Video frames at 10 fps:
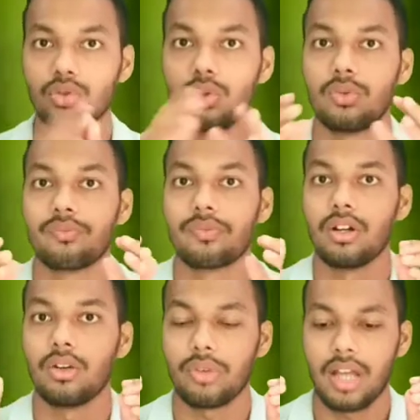So
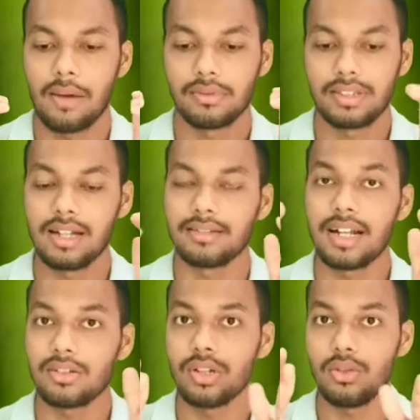we have
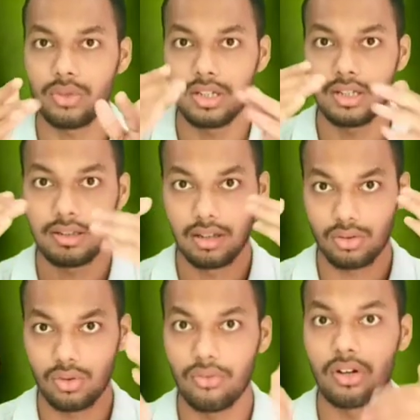that's why we
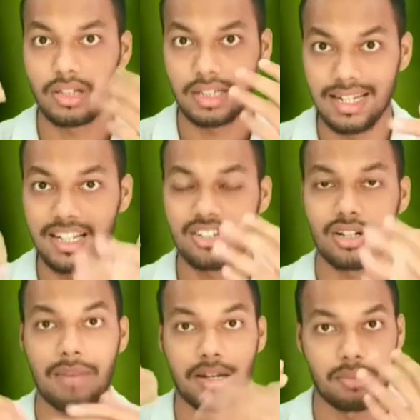go for tillage
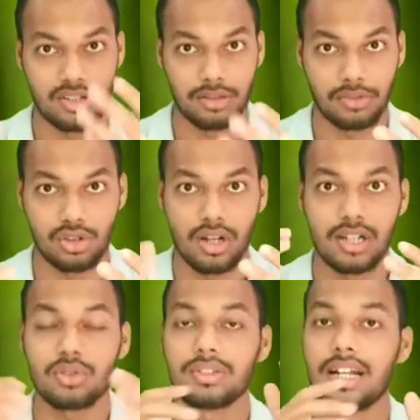and manipulation of the
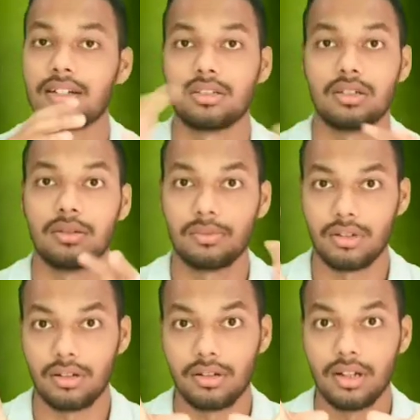soil, so that
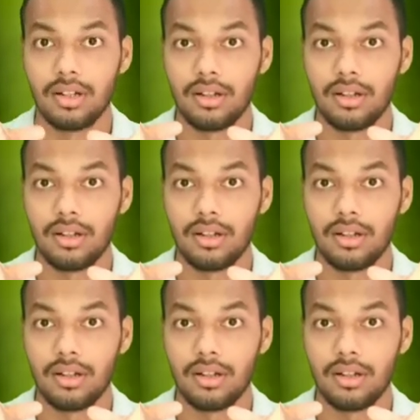the